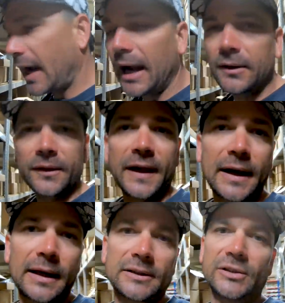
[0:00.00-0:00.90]
that I don't think
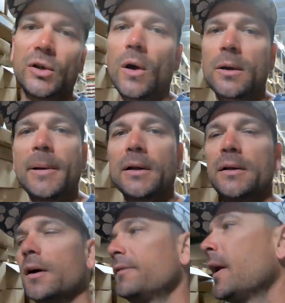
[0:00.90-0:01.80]
I actually talk about
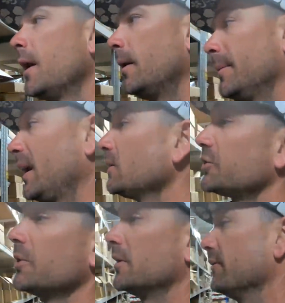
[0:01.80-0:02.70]
enough. I
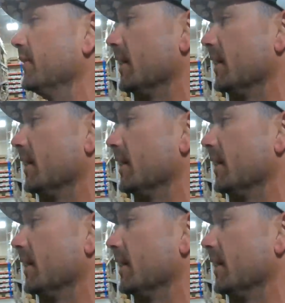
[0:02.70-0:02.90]
don't shoot enough